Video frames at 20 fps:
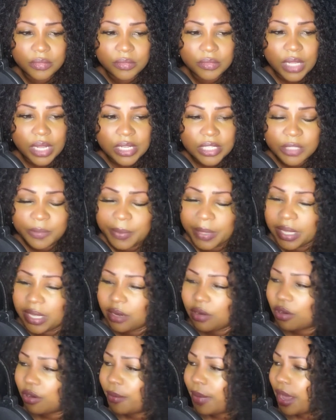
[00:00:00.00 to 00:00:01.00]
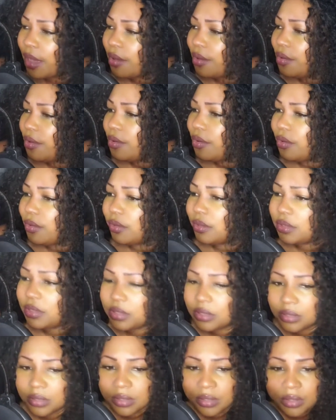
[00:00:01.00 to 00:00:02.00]
husband, or my
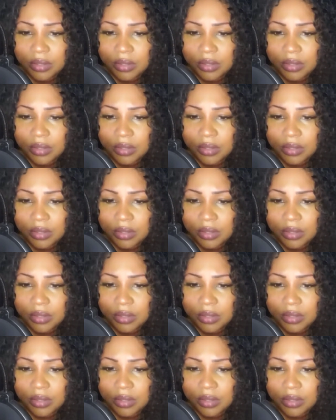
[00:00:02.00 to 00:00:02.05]
old